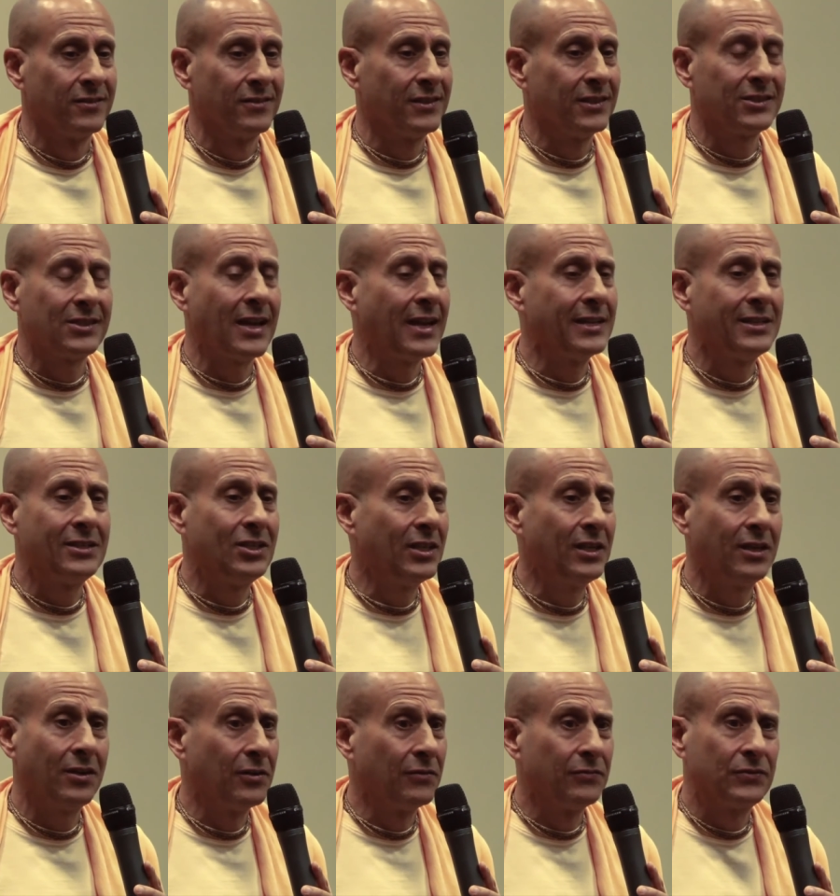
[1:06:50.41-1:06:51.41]
This
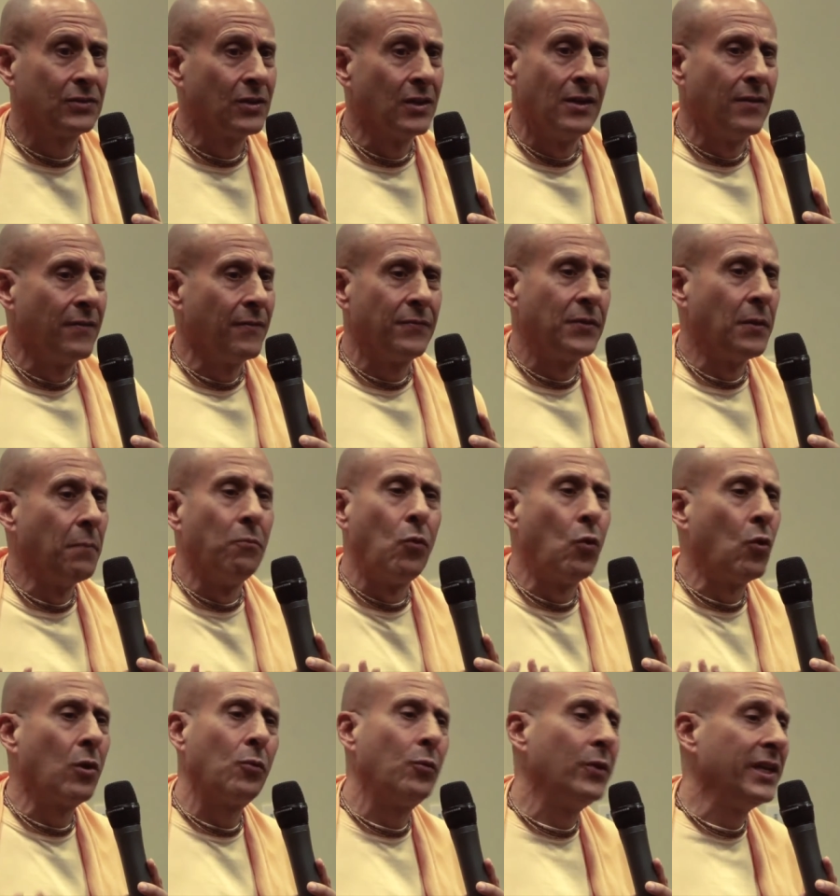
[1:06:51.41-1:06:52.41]
idea of the
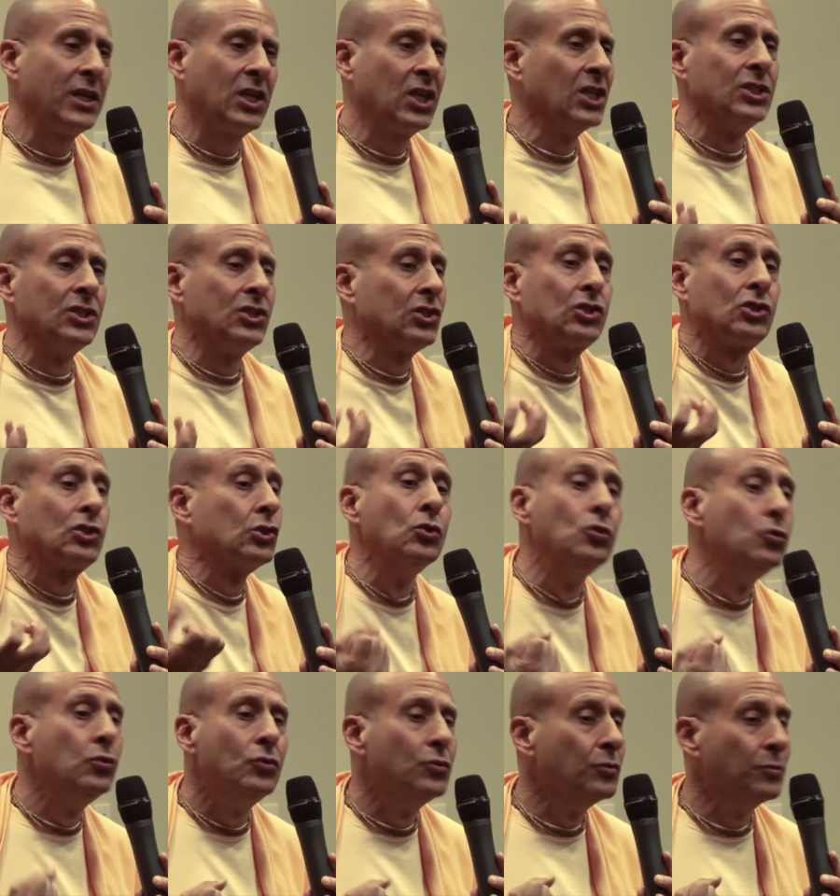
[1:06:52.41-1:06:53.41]
more we
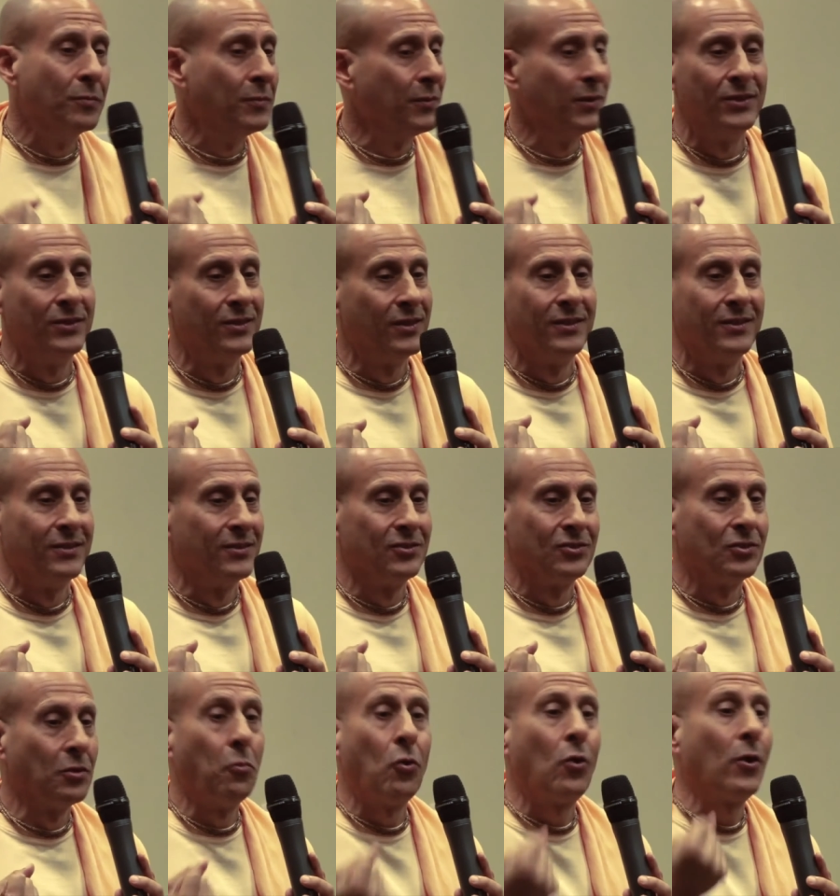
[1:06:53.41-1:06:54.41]
consume,
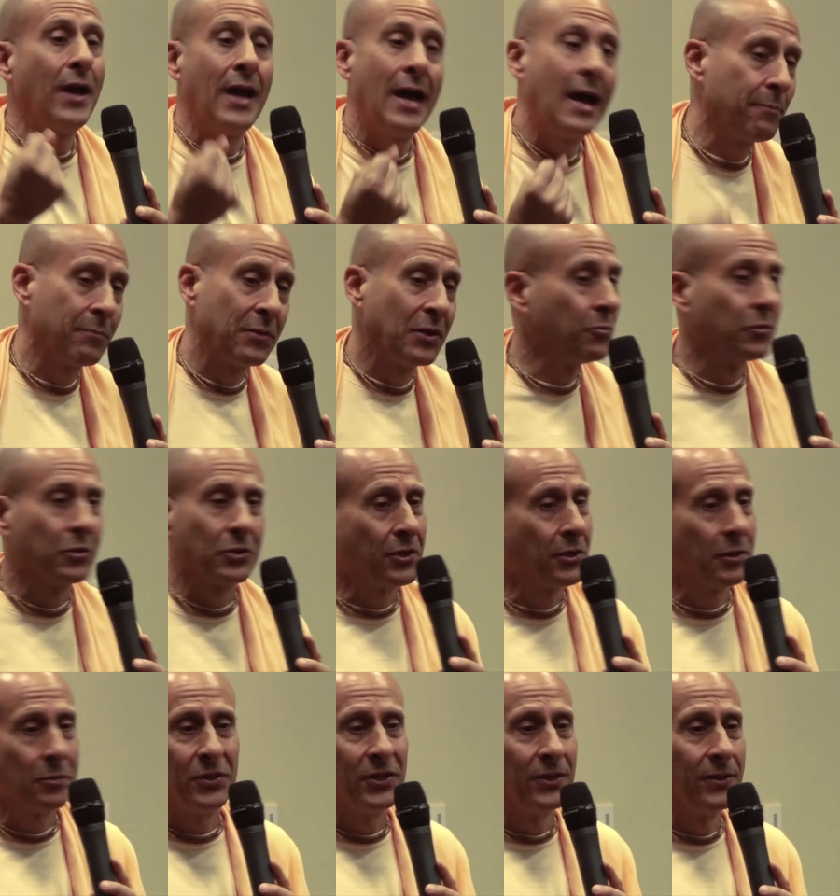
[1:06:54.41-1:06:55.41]
the more happy we're
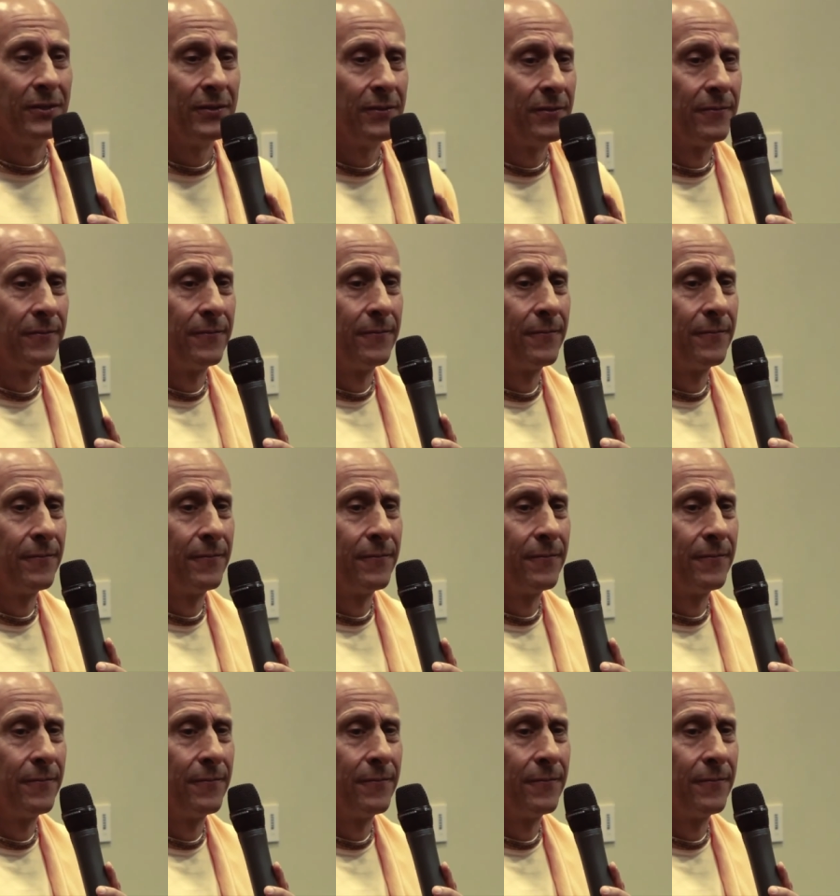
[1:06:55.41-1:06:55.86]
going to be.